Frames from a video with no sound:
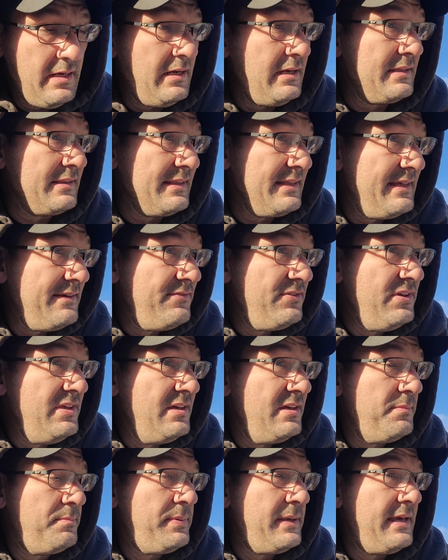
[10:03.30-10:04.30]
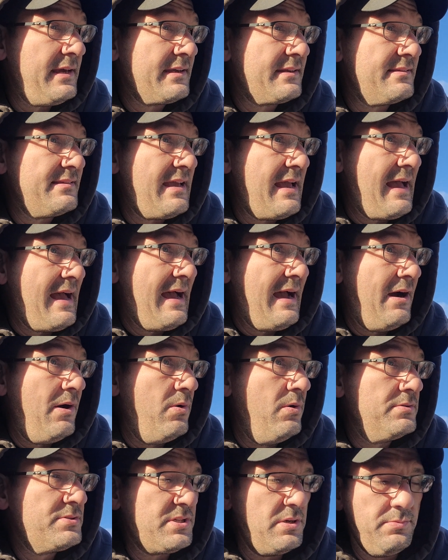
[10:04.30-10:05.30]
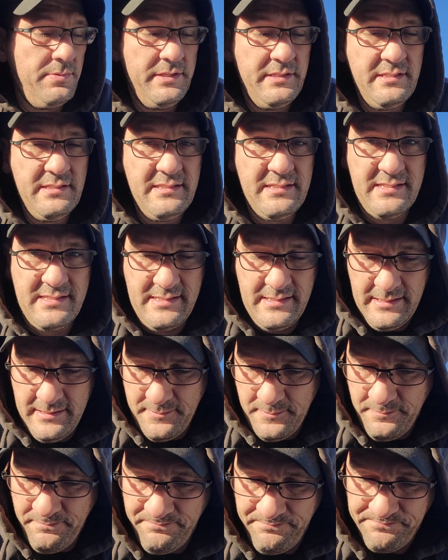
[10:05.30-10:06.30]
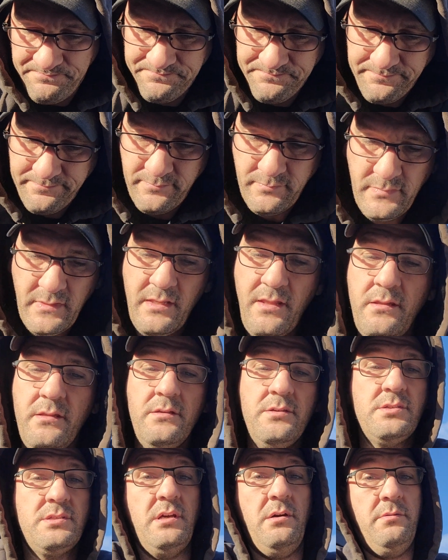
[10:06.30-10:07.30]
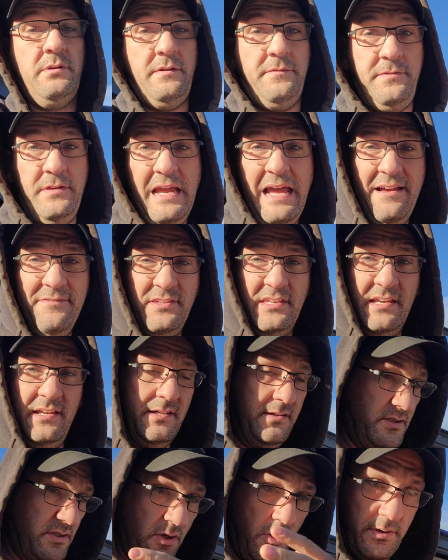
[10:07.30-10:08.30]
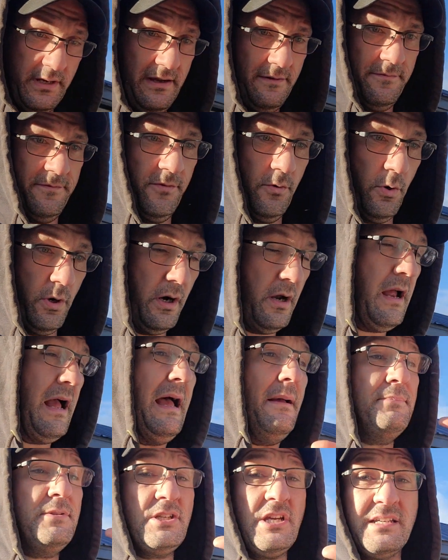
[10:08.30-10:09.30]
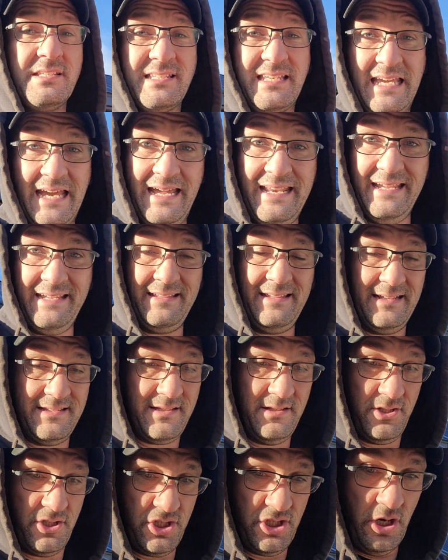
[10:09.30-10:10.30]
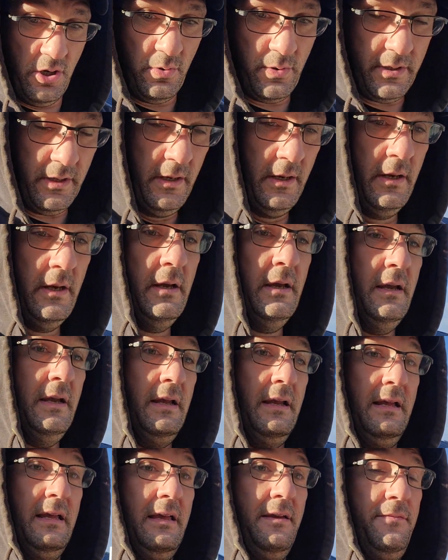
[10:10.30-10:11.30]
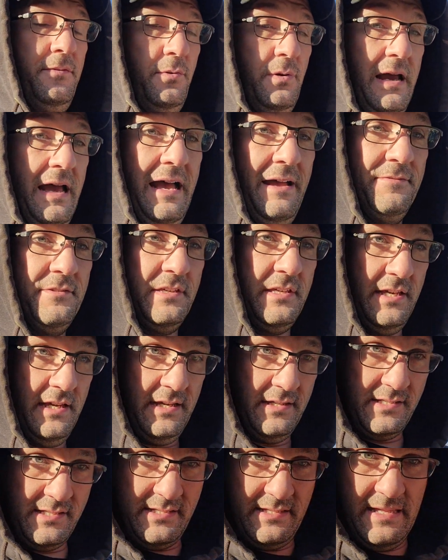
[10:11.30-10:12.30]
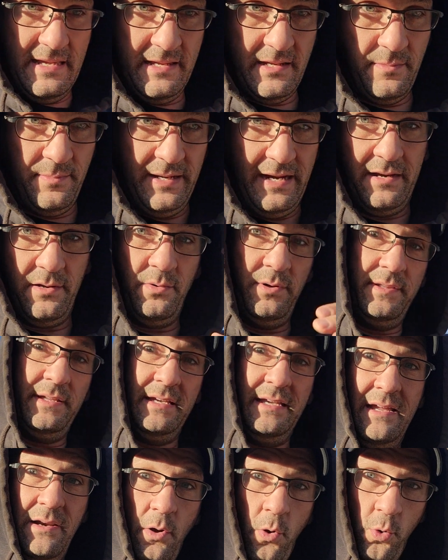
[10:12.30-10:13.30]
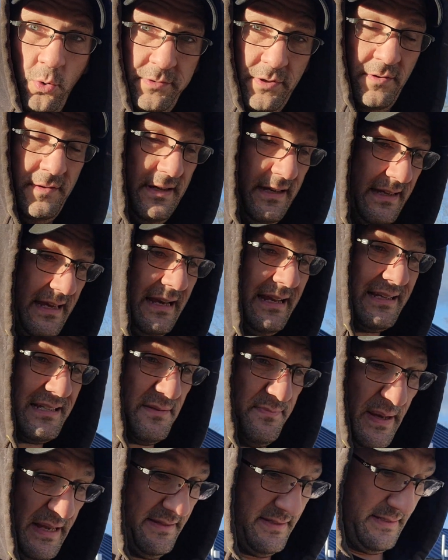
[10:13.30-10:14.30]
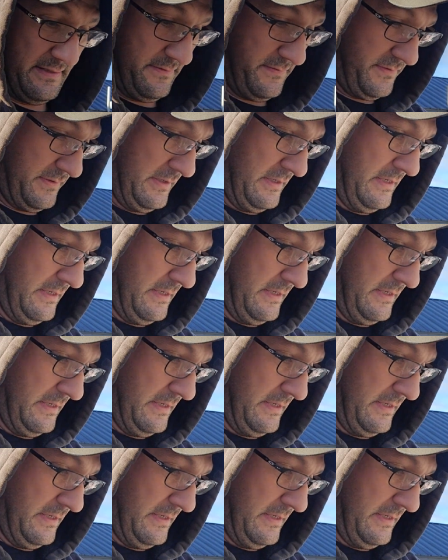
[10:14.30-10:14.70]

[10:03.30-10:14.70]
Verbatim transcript: Olivia picked out. So we did this thing. So if you have kids, don't have four. I'm just kidding. That's a joke. If you have kids, think about it. When they get older, they get expensive.